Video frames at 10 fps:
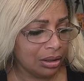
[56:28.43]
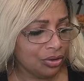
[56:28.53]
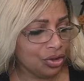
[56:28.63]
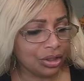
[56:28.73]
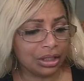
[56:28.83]

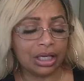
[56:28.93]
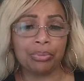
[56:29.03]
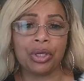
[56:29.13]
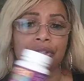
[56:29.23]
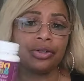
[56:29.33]
just take a
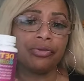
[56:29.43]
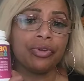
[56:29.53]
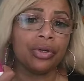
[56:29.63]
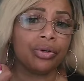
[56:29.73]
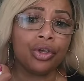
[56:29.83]
picture of
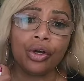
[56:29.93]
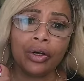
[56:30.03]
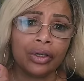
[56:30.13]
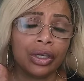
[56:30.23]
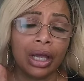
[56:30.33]
you you,
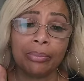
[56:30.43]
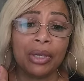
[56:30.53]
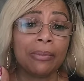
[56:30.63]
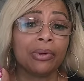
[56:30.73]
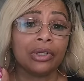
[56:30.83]
you uh,
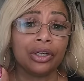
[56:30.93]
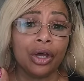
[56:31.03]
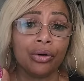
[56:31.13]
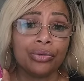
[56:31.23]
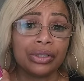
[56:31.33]
people are
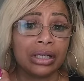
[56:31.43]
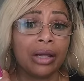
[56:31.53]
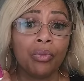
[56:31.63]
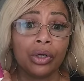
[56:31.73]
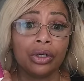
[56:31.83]
nosy they
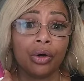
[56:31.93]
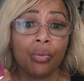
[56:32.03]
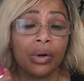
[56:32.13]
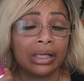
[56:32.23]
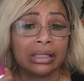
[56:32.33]
want to know
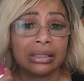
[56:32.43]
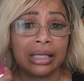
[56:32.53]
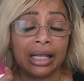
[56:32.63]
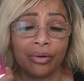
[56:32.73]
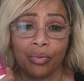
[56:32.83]
what is
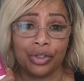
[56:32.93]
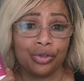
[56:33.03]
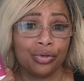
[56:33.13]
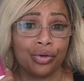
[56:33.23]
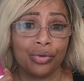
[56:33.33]
that and what
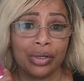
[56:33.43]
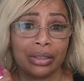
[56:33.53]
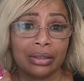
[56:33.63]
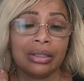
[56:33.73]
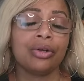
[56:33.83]
you're doing
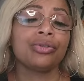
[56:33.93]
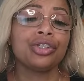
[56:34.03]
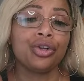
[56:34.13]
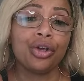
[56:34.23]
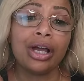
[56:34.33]
those are
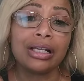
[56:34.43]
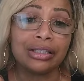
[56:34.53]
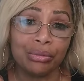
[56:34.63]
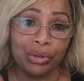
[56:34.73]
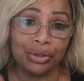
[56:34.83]
your
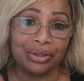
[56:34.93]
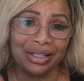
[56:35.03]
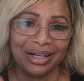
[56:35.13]
customers.